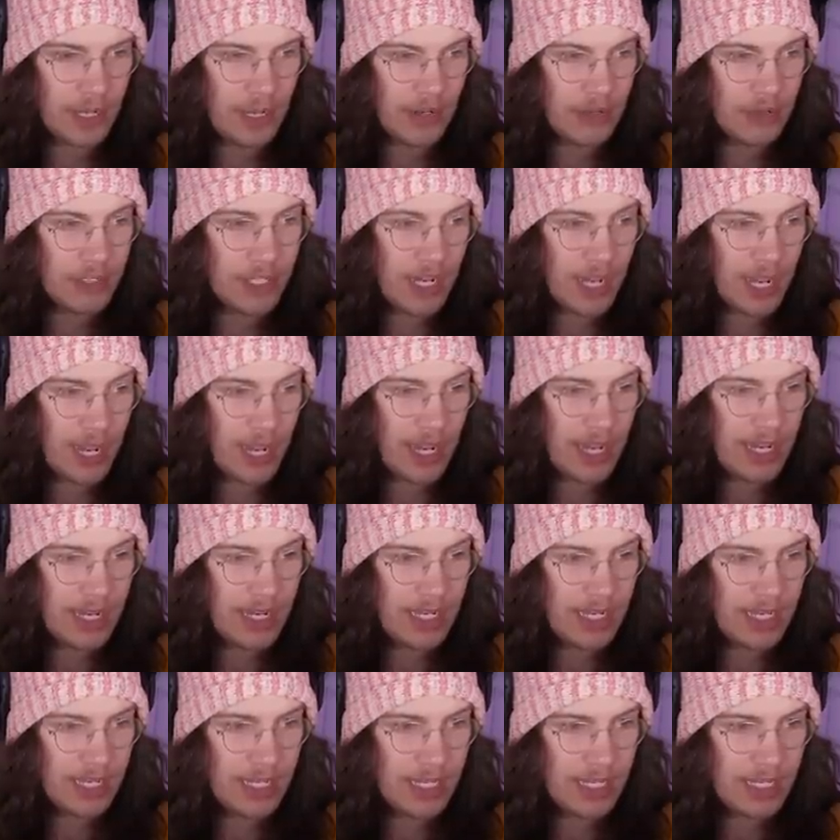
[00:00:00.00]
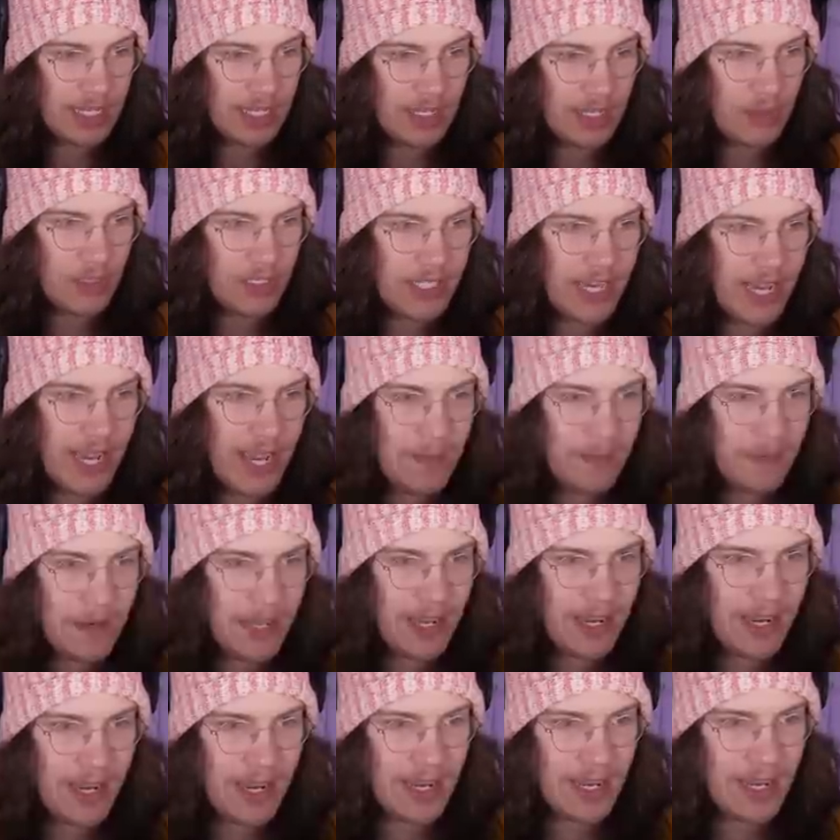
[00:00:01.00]
Okay, what's
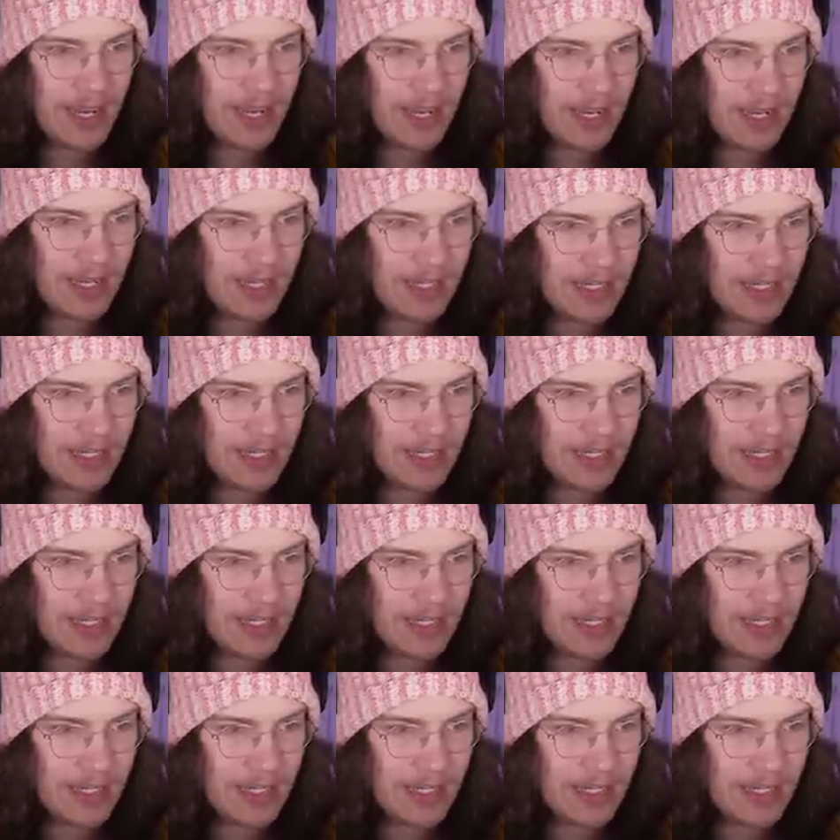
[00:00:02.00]
happening here?